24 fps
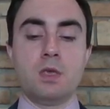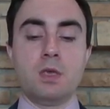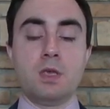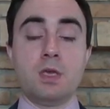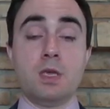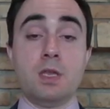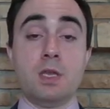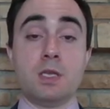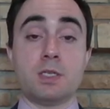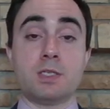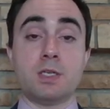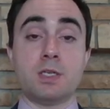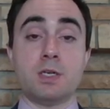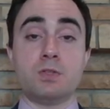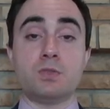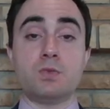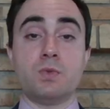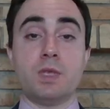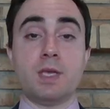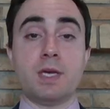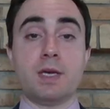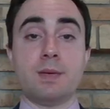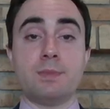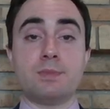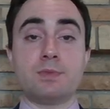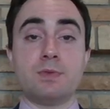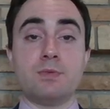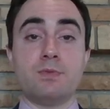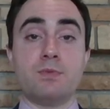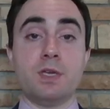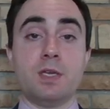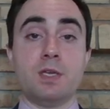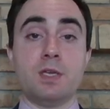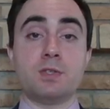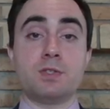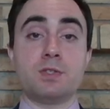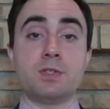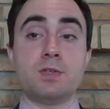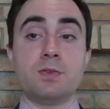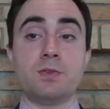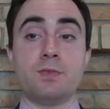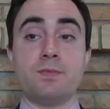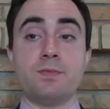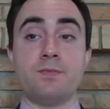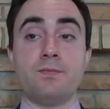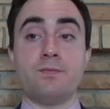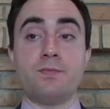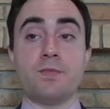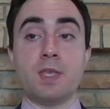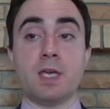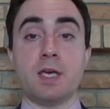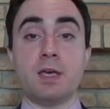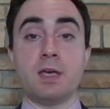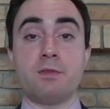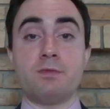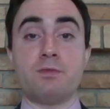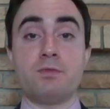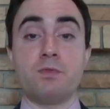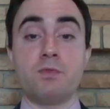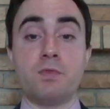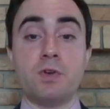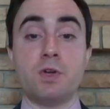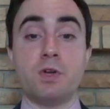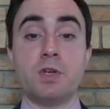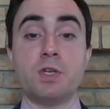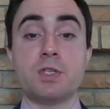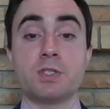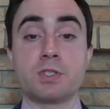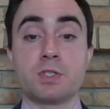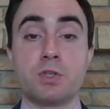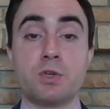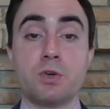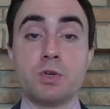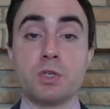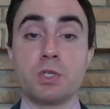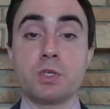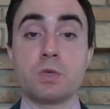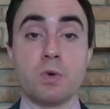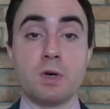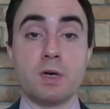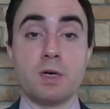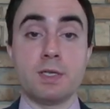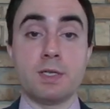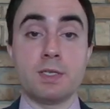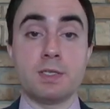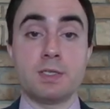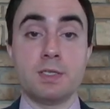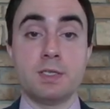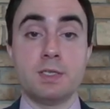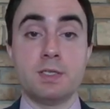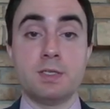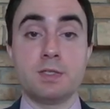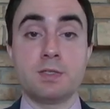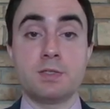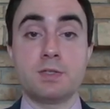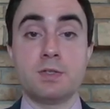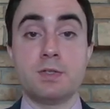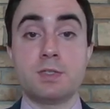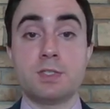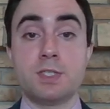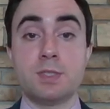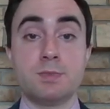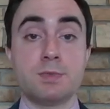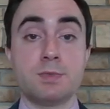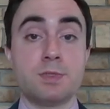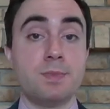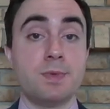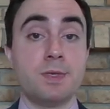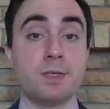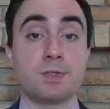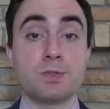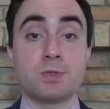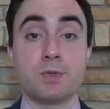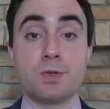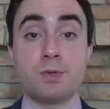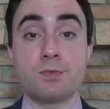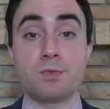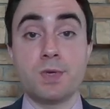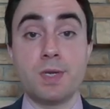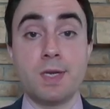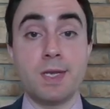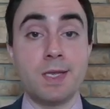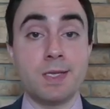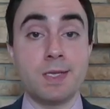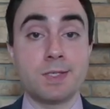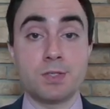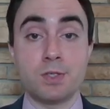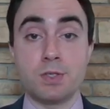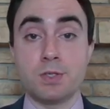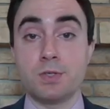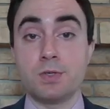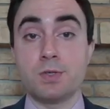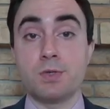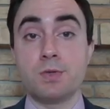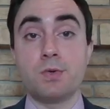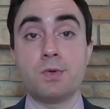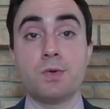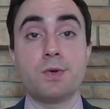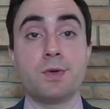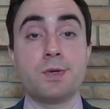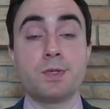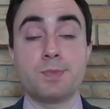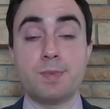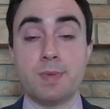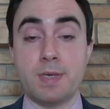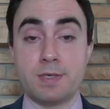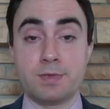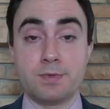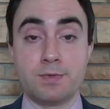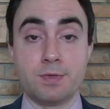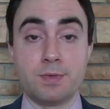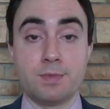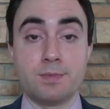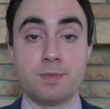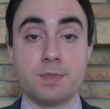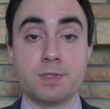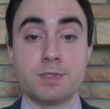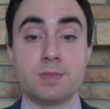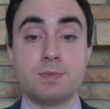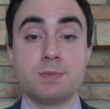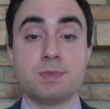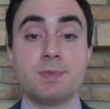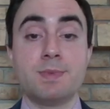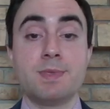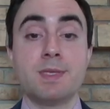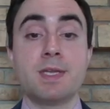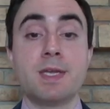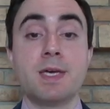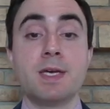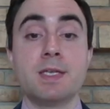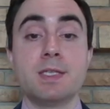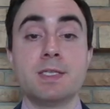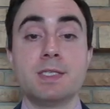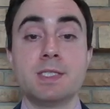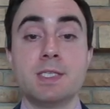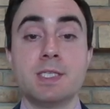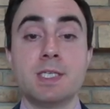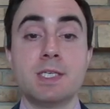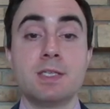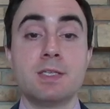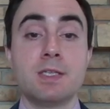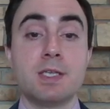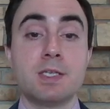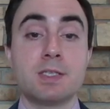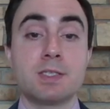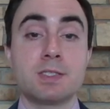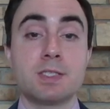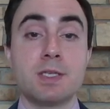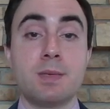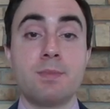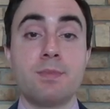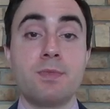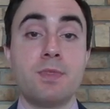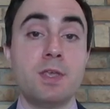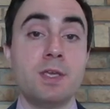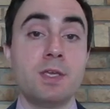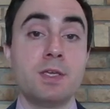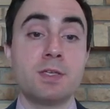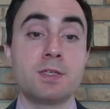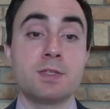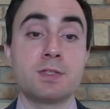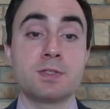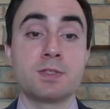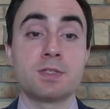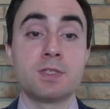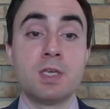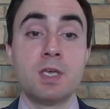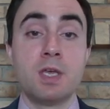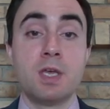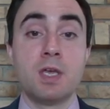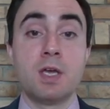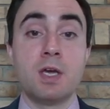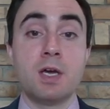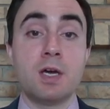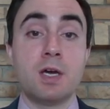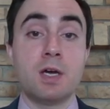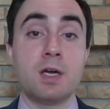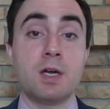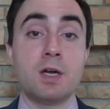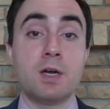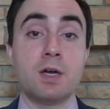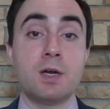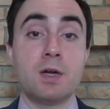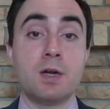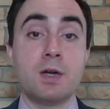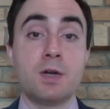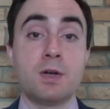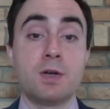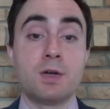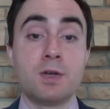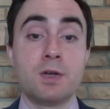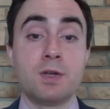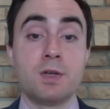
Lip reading: And it starts with the observation that for various good qualities, there seems to be a sort of gradation or a spectrum. There seems to be an idea that some things are